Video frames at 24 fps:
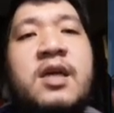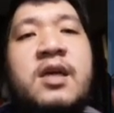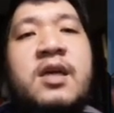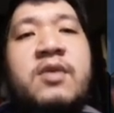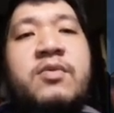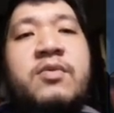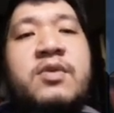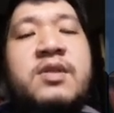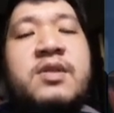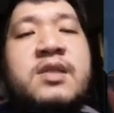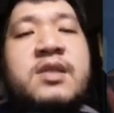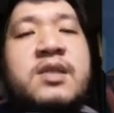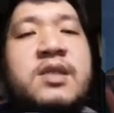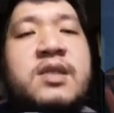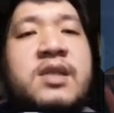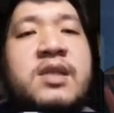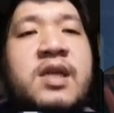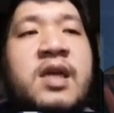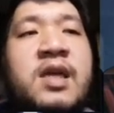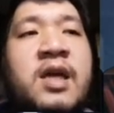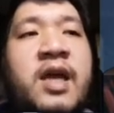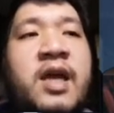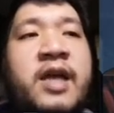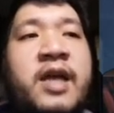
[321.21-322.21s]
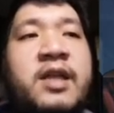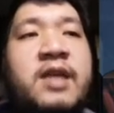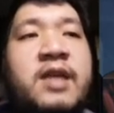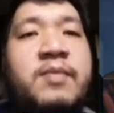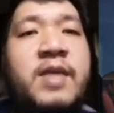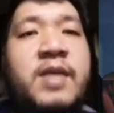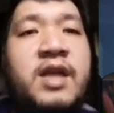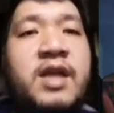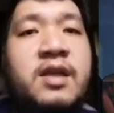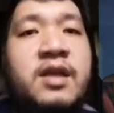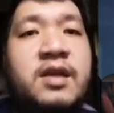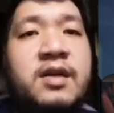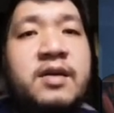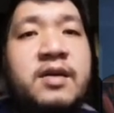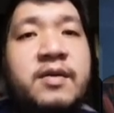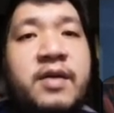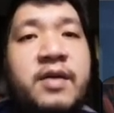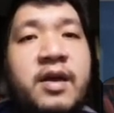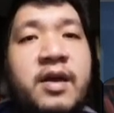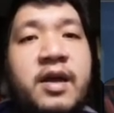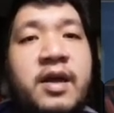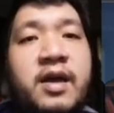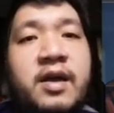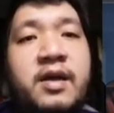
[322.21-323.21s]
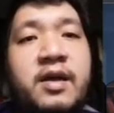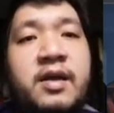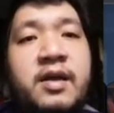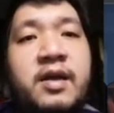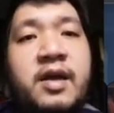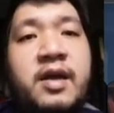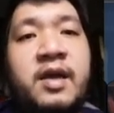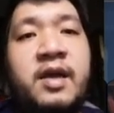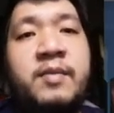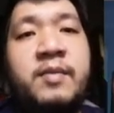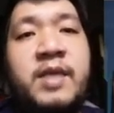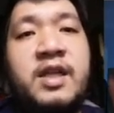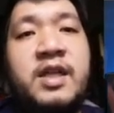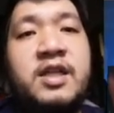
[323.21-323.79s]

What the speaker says: We'll see. I made